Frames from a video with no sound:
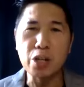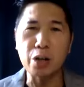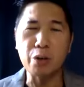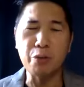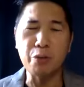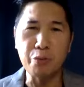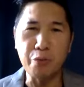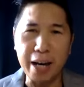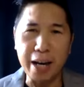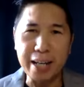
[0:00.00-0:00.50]
are
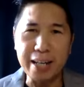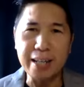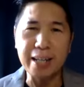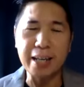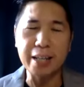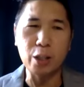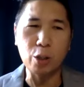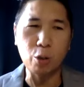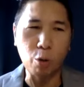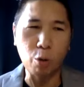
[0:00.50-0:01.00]
fighting
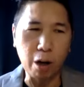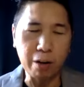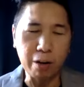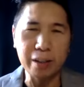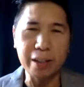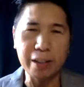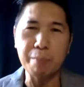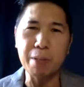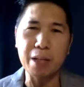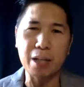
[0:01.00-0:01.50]
and
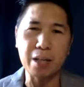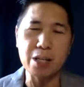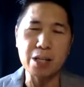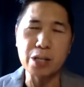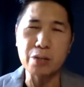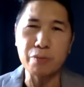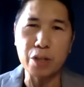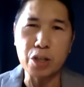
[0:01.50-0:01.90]
quarreling because of